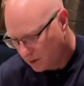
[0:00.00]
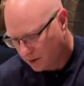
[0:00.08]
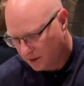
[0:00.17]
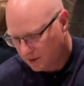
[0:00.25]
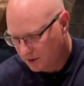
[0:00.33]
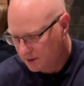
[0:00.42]

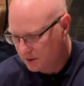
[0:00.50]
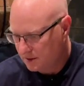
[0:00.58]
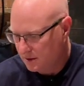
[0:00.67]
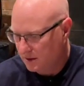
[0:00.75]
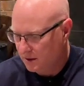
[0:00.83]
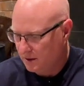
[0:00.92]
let's
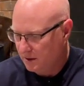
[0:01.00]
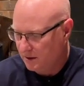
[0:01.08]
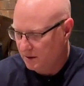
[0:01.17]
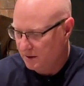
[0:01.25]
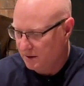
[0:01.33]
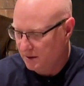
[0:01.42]

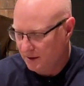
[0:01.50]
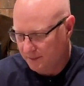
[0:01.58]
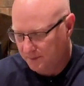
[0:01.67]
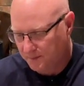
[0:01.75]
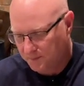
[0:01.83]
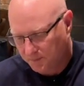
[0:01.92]
see, yep.
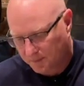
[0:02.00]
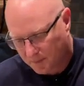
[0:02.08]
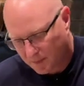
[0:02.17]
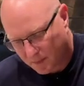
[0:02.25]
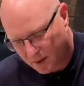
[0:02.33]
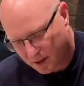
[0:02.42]

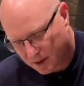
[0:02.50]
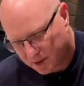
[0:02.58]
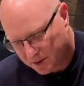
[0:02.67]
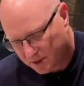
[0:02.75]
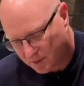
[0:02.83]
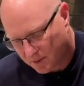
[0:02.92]

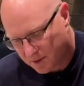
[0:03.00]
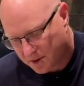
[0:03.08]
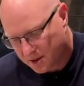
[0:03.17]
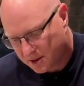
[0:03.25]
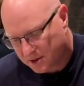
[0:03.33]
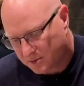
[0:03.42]
So
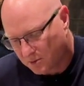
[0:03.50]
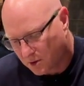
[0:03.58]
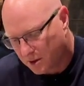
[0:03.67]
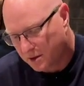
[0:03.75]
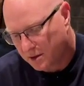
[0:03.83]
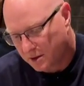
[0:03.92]
this
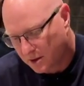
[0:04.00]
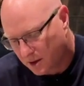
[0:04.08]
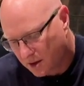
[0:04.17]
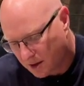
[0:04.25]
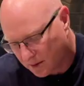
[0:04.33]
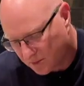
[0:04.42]
one
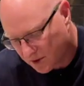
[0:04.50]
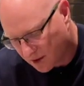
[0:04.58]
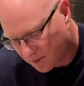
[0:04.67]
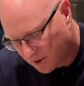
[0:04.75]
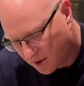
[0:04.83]
comes up